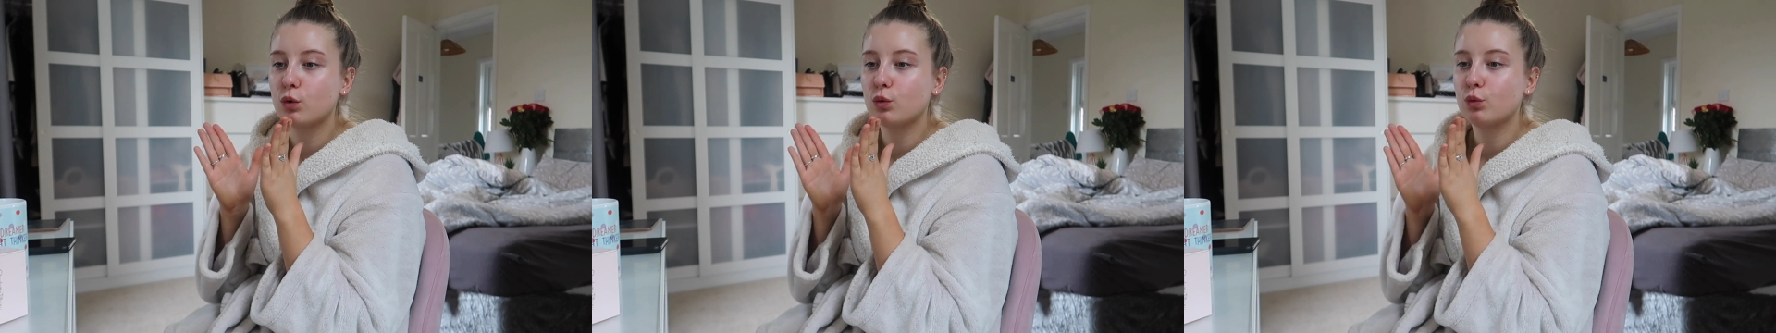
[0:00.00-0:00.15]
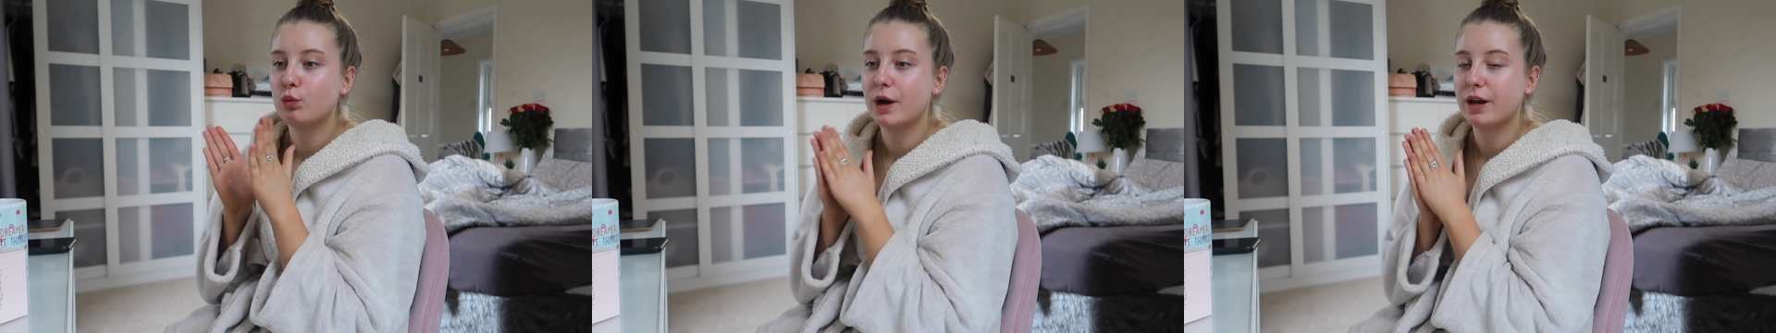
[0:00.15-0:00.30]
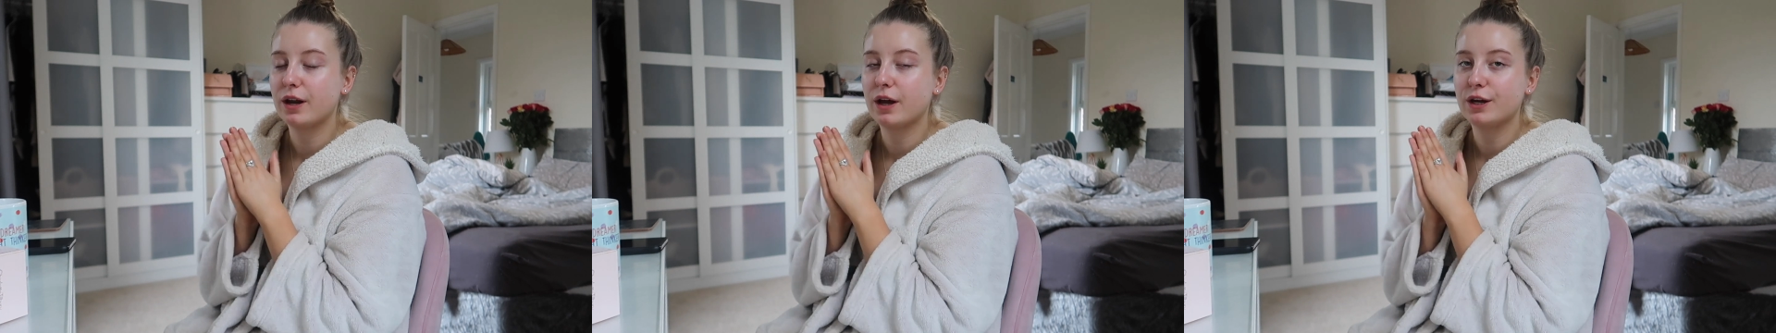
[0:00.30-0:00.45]

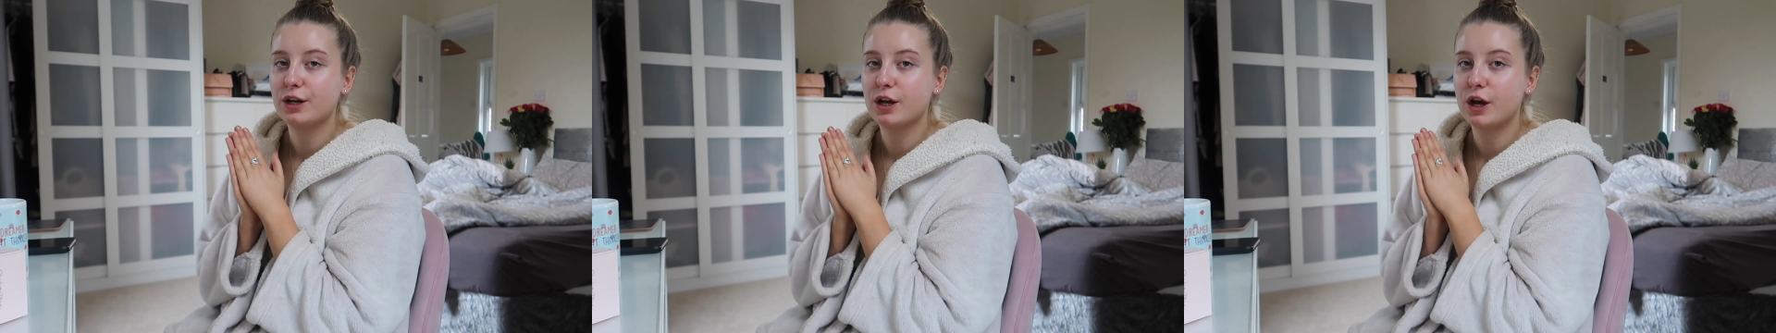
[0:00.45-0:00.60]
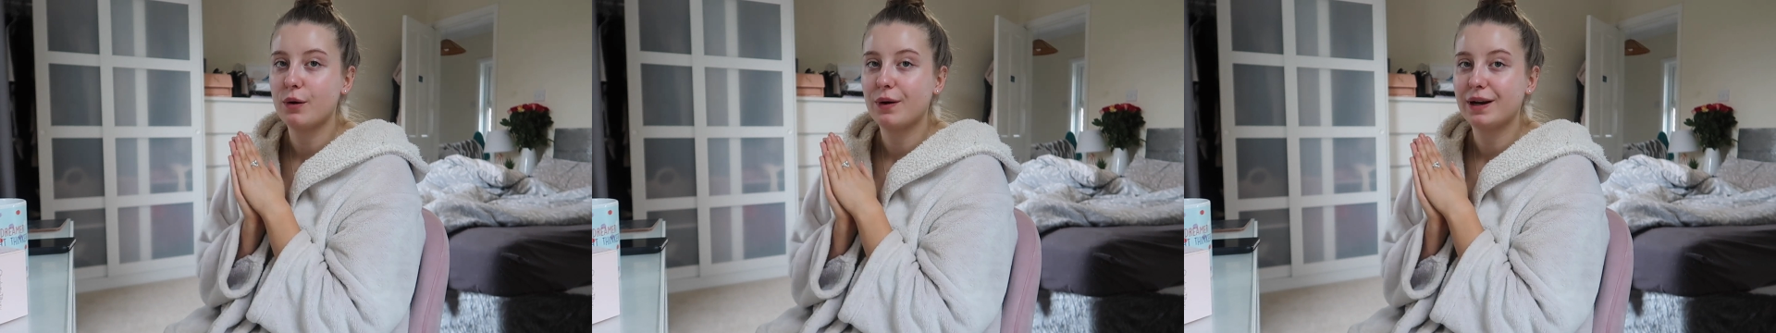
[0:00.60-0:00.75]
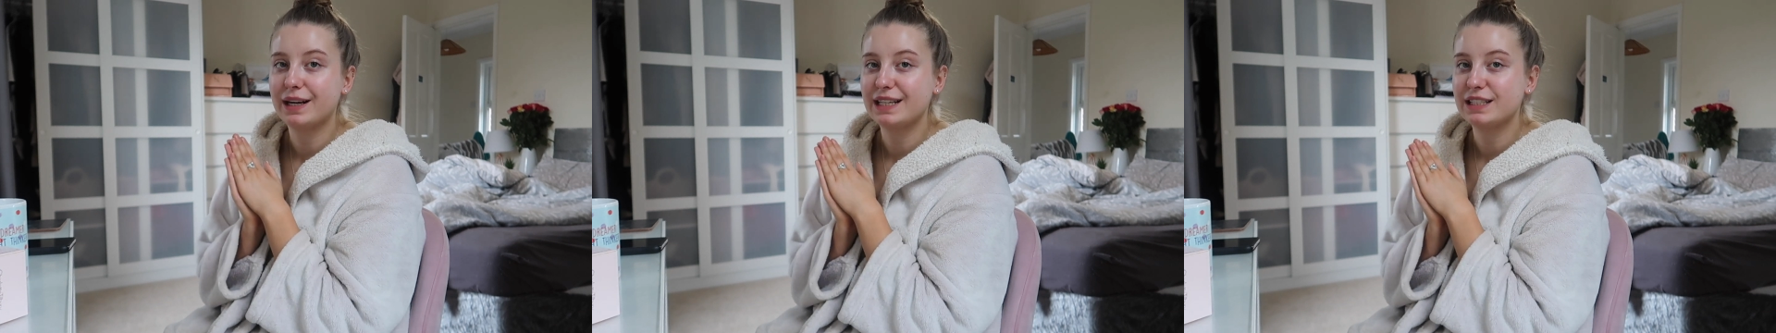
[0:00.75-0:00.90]
when I
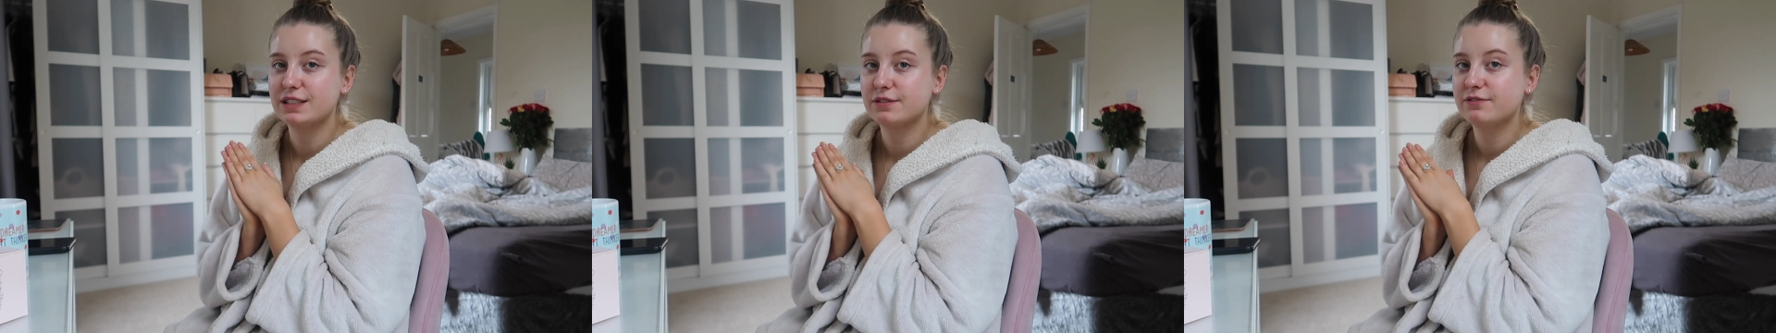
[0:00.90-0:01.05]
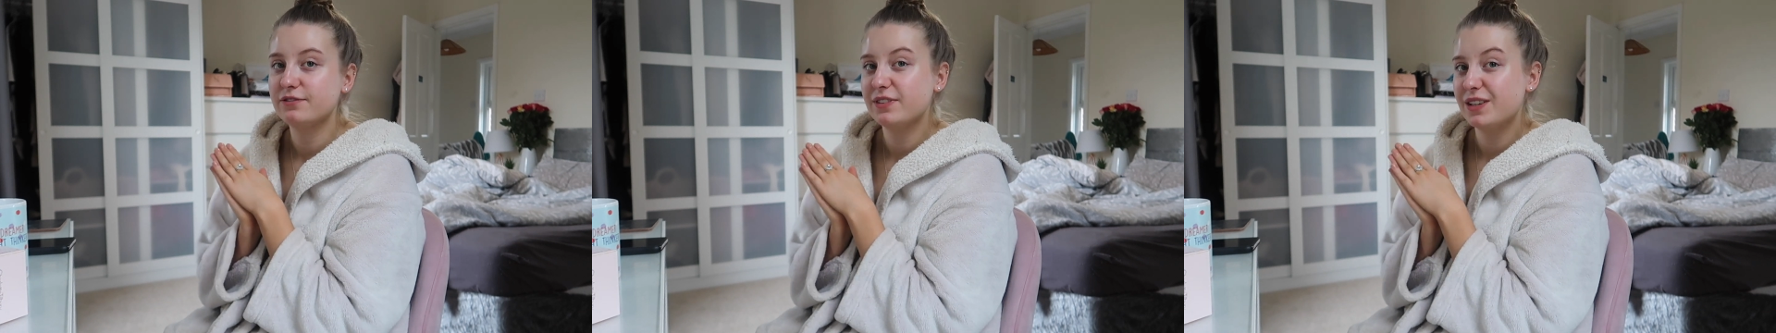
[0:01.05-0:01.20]
know I need to